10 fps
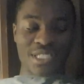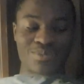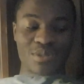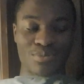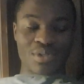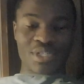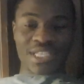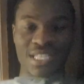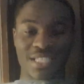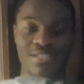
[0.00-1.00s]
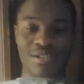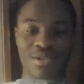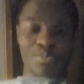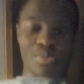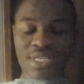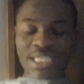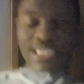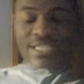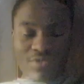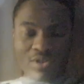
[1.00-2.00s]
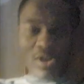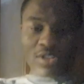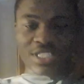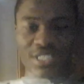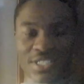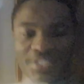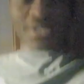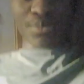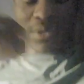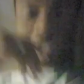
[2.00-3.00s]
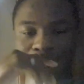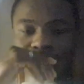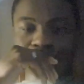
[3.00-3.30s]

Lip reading: he's been putting in for all these years, bro.